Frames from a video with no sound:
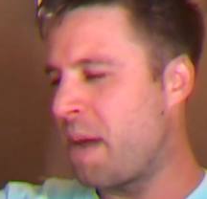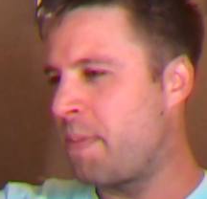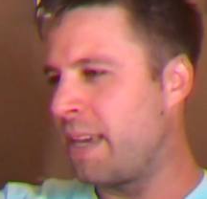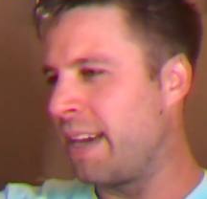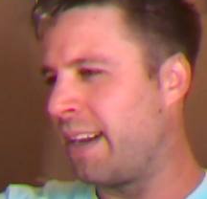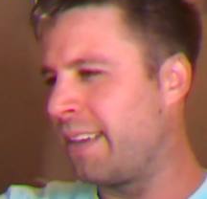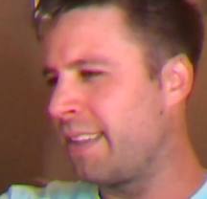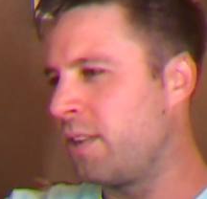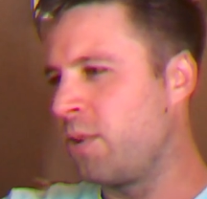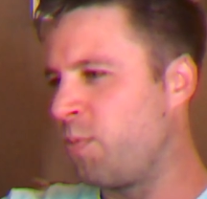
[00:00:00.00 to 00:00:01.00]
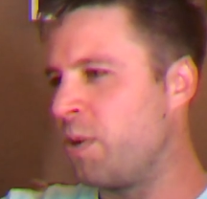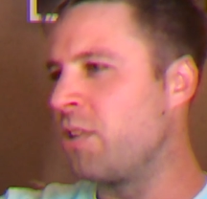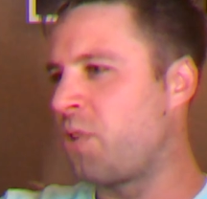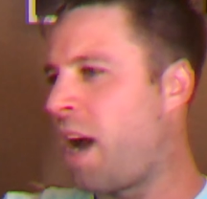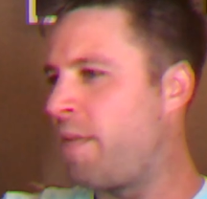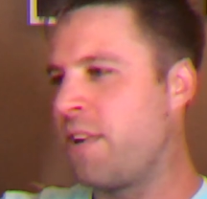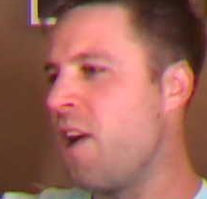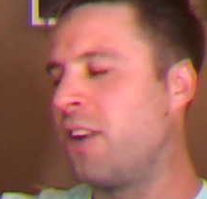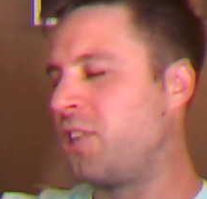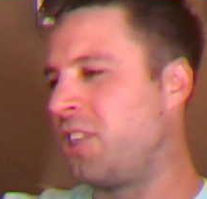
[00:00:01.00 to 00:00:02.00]
be a rear drive, a
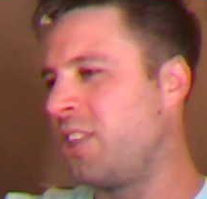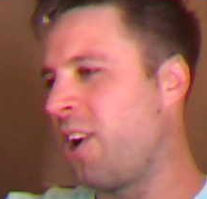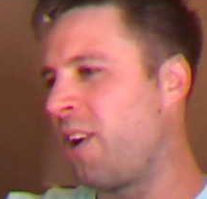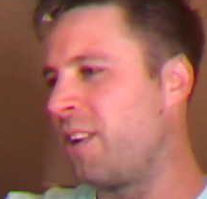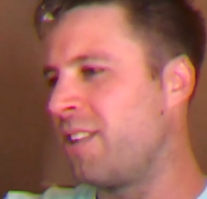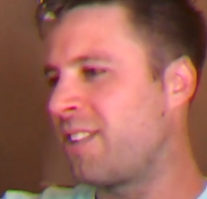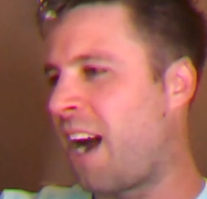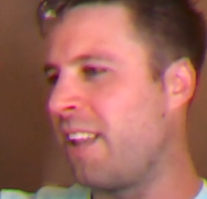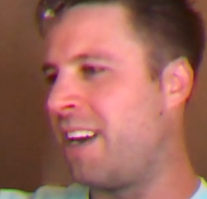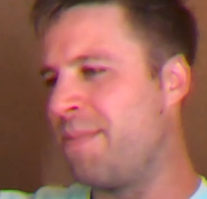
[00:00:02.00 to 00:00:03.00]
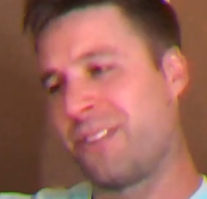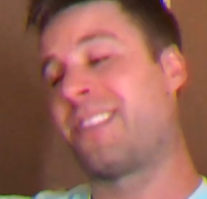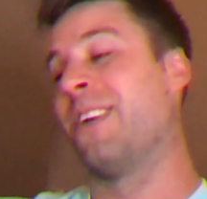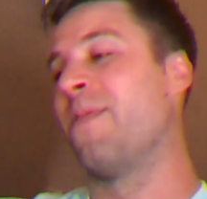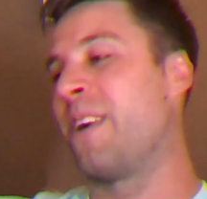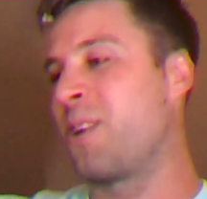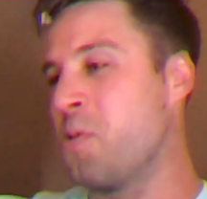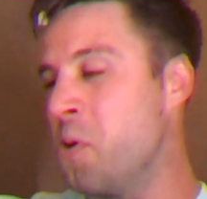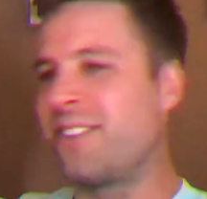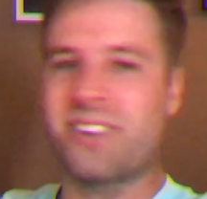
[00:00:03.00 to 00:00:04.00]
non-GTR Skyline, but still very
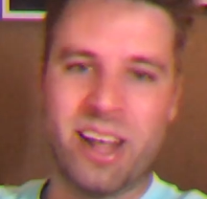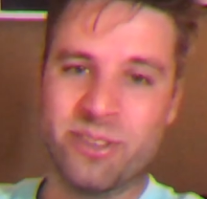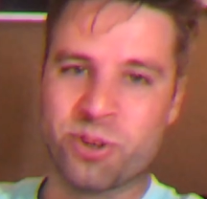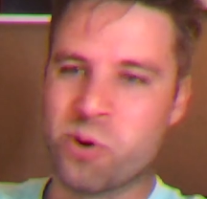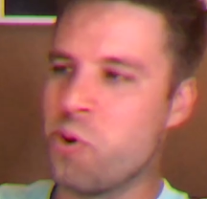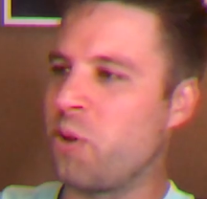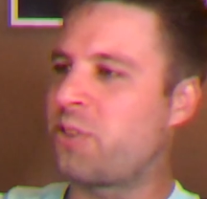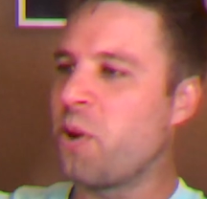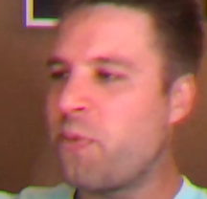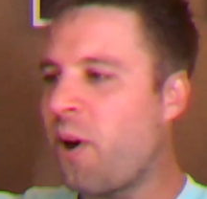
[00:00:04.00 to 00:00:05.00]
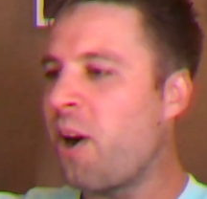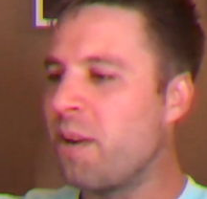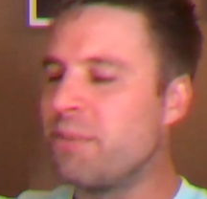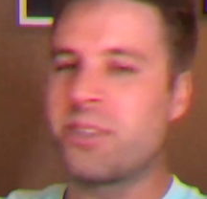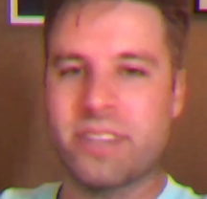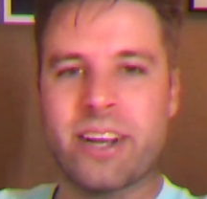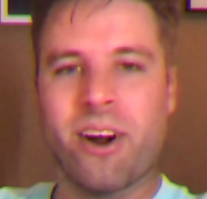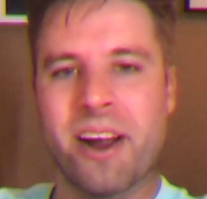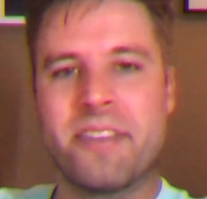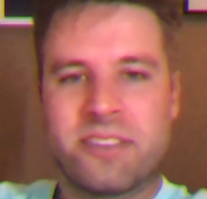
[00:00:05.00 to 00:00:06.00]
cool. Skylines are cool. So far, I'm just like,
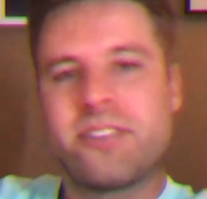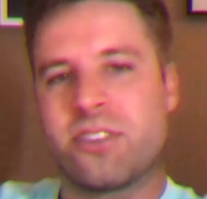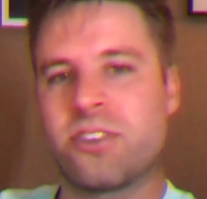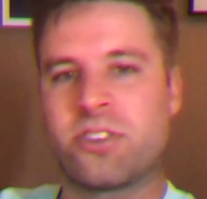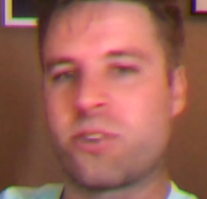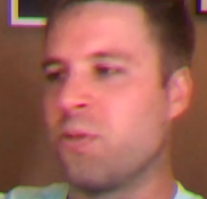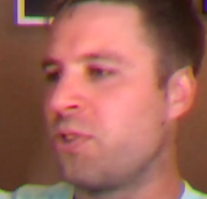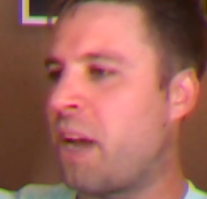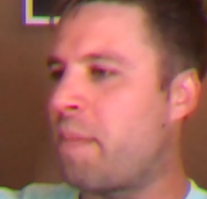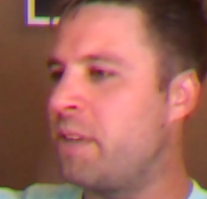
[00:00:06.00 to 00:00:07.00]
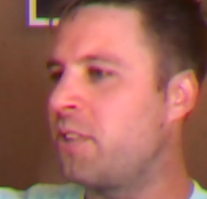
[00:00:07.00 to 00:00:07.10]
all right, this is just cool Japanese